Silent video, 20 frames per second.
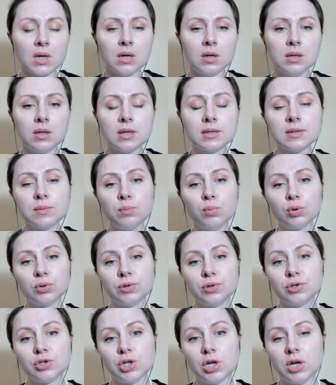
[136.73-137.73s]
Another
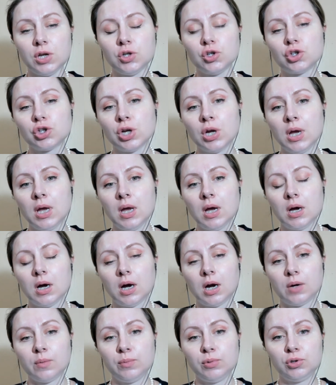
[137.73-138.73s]
important change,
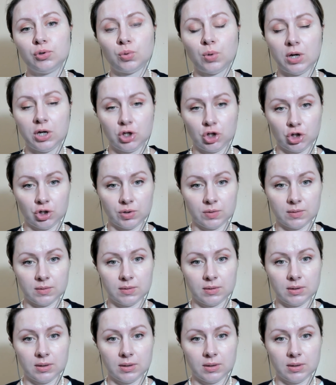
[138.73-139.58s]
arbitration.